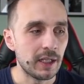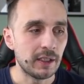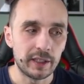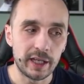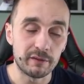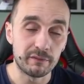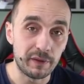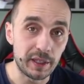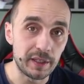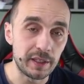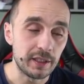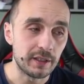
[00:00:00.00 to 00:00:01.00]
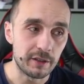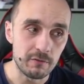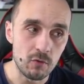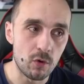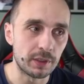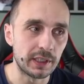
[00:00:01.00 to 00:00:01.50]
they are very
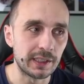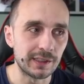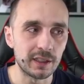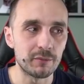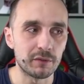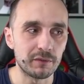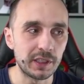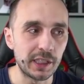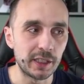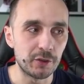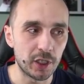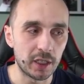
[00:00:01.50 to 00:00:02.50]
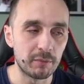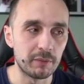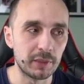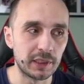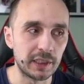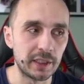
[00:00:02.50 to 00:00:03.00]
rewarding in terms of gear enchantment
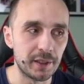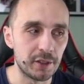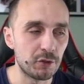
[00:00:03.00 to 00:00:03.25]
materials.